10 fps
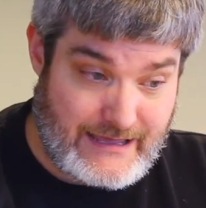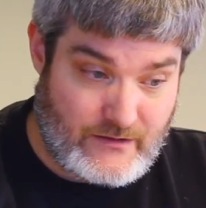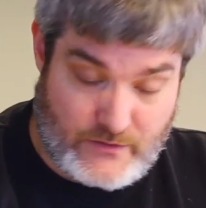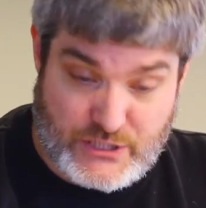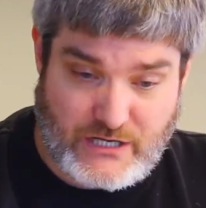
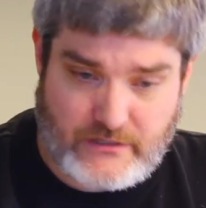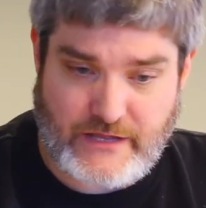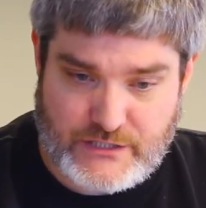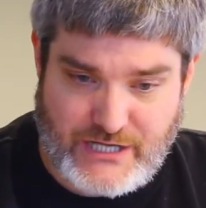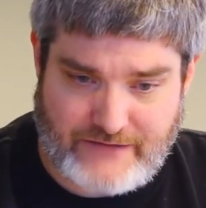the, okay,
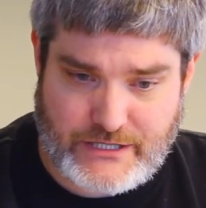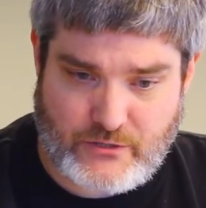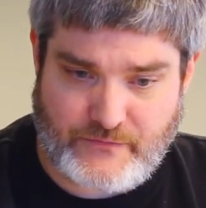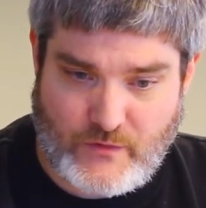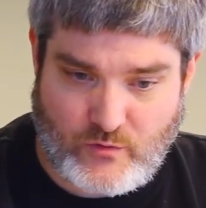the
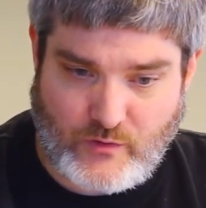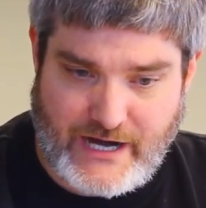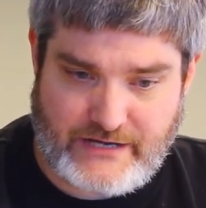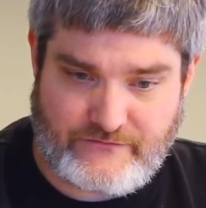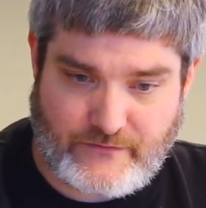JavaScript that we're
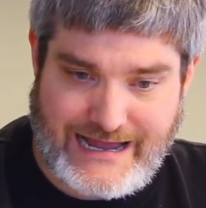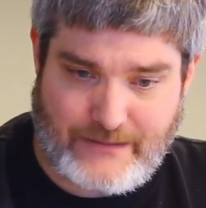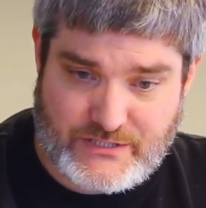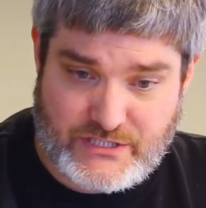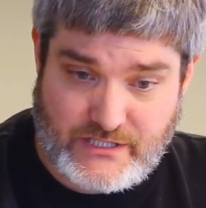writing for
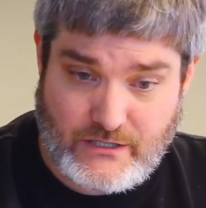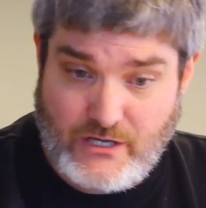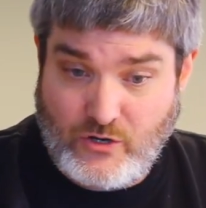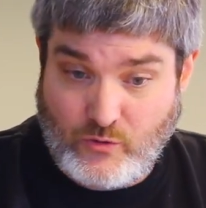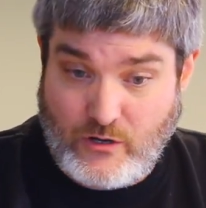Apigee,
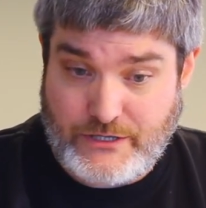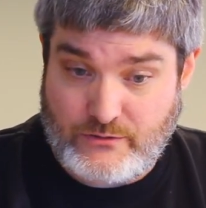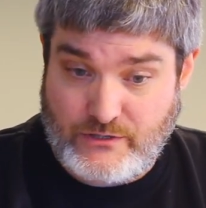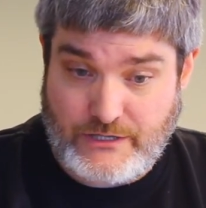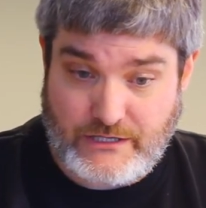we're also
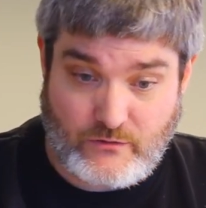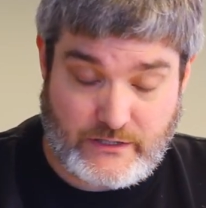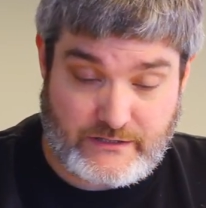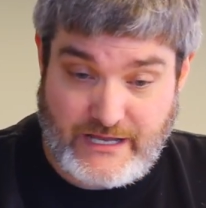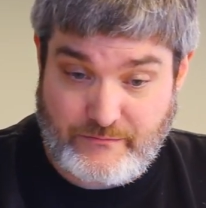using
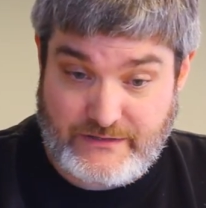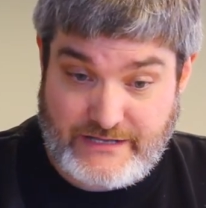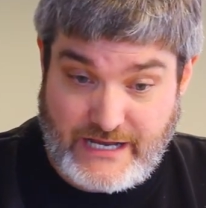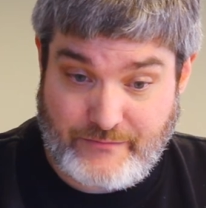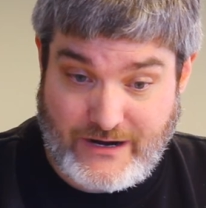in
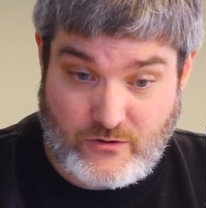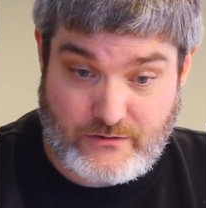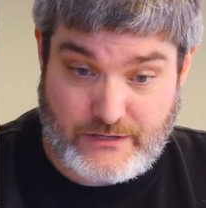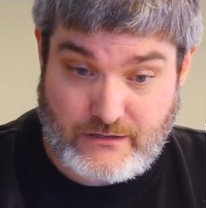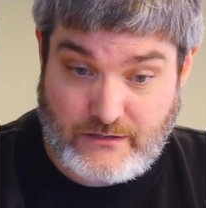Data
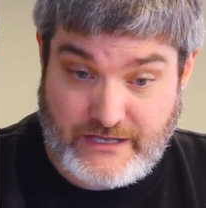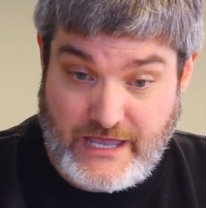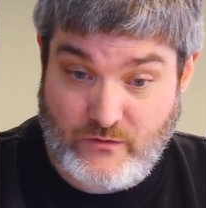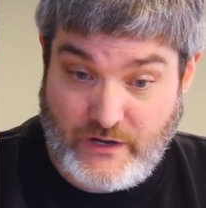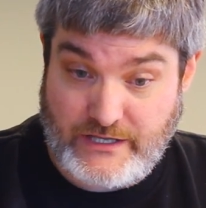Power's uh,
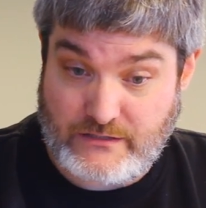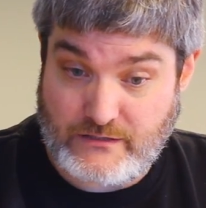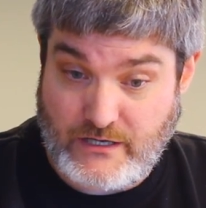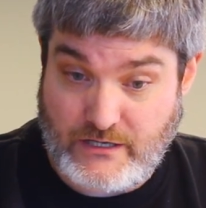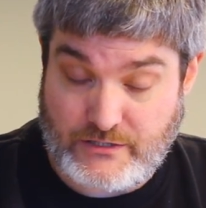gateway
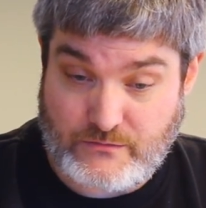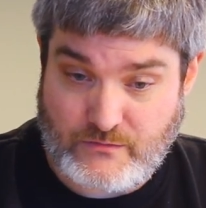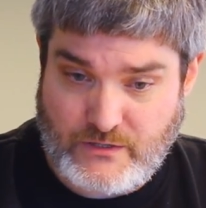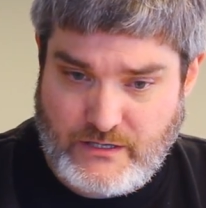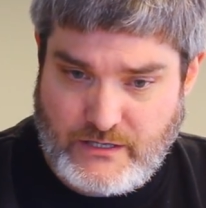uh,
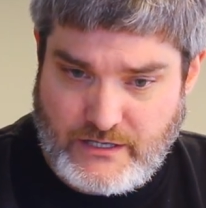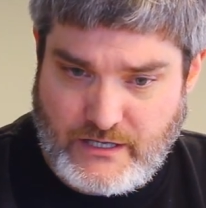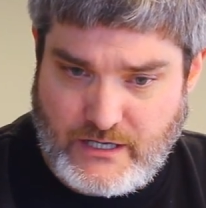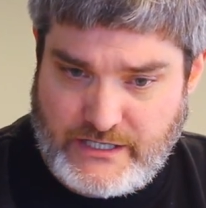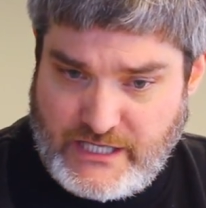
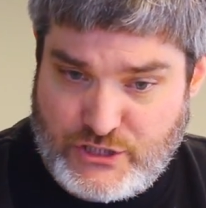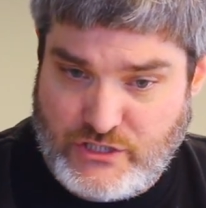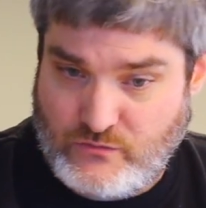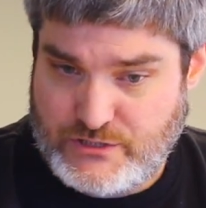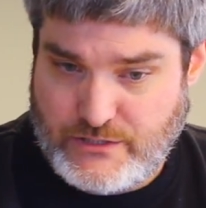
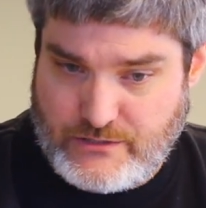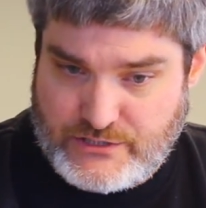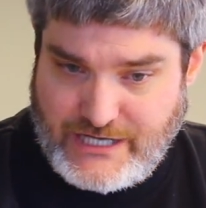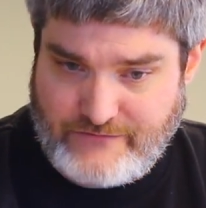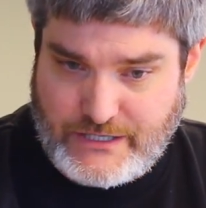engine, which is their
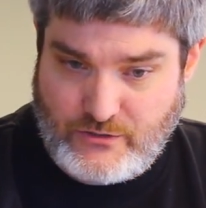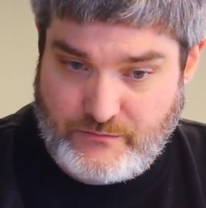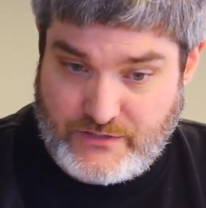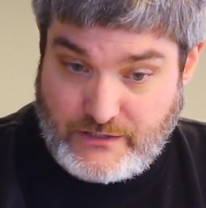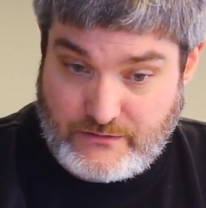
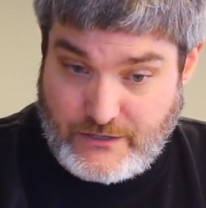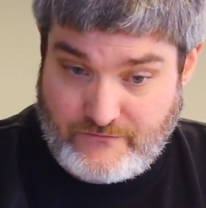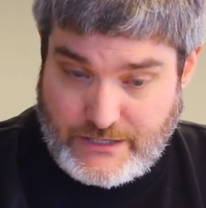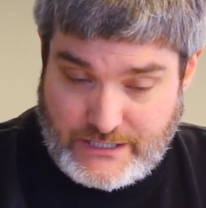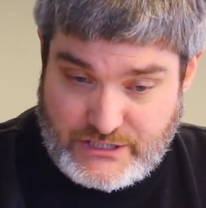JavaScript, uh,
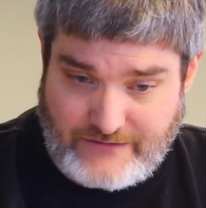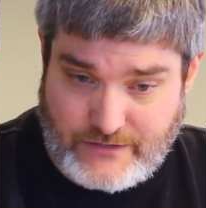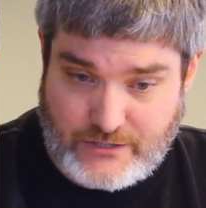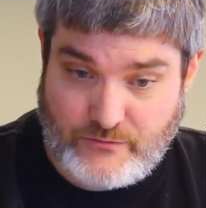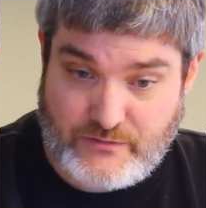server-side
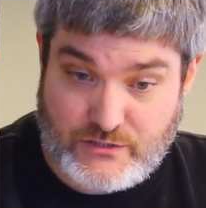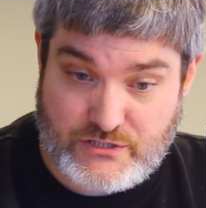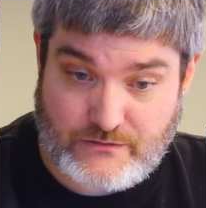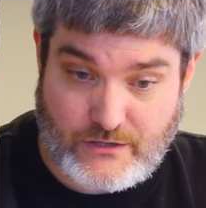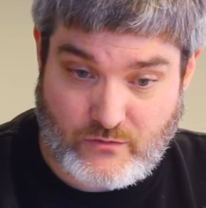JavaScript
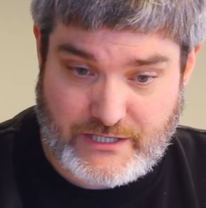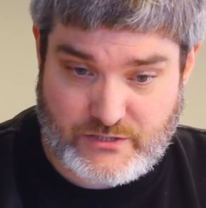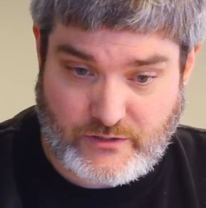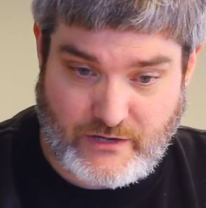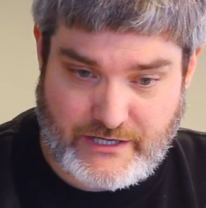engine. So we're
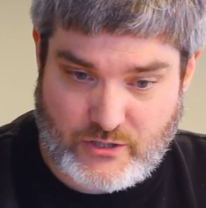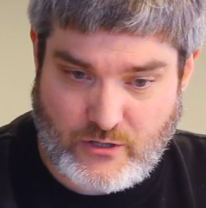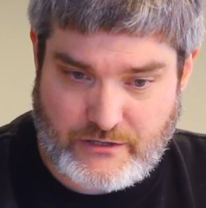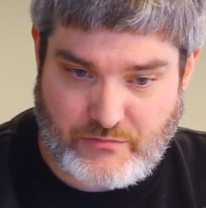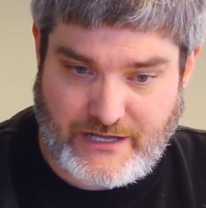actually writing
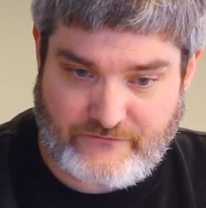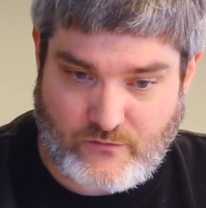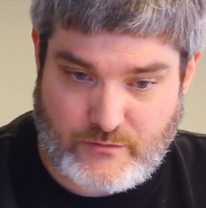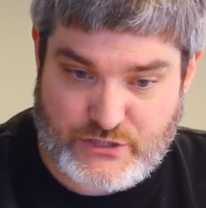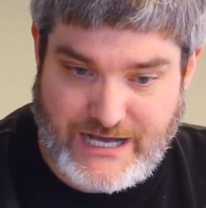
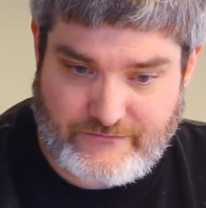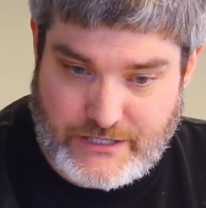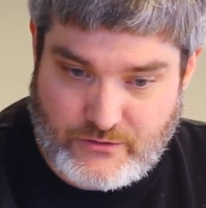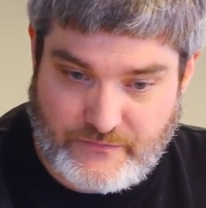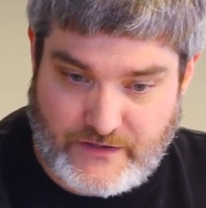cross-platform
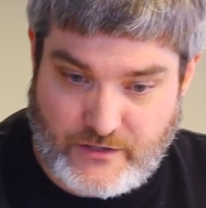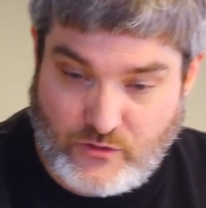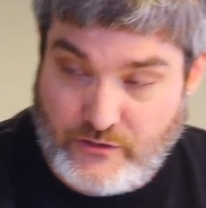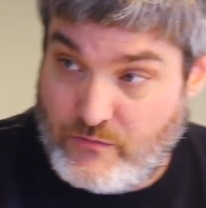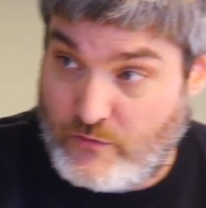JavaScript that can
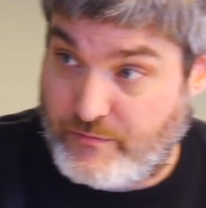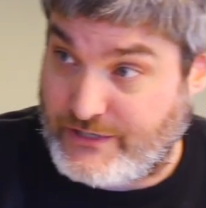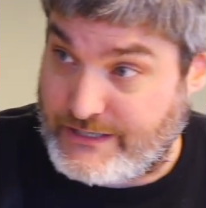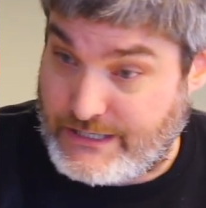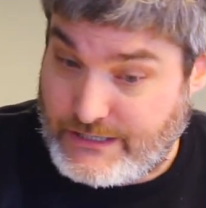run in both
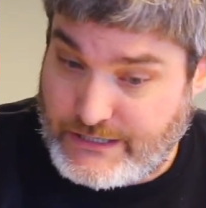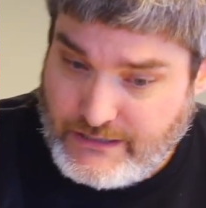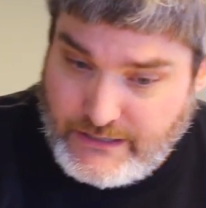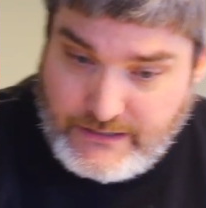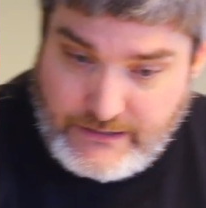places.
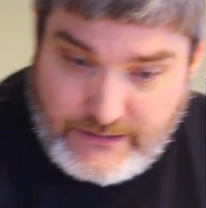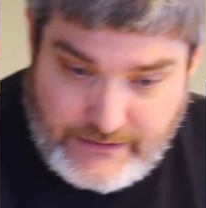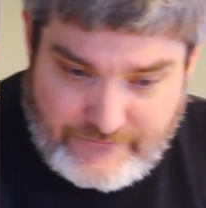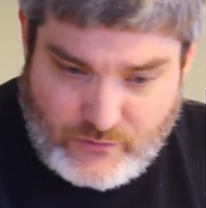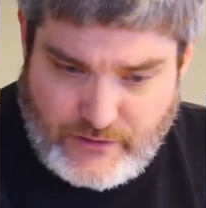You
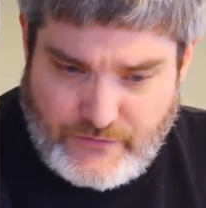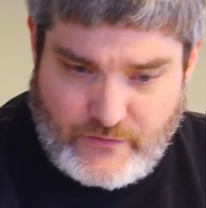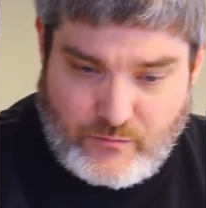have to run it through the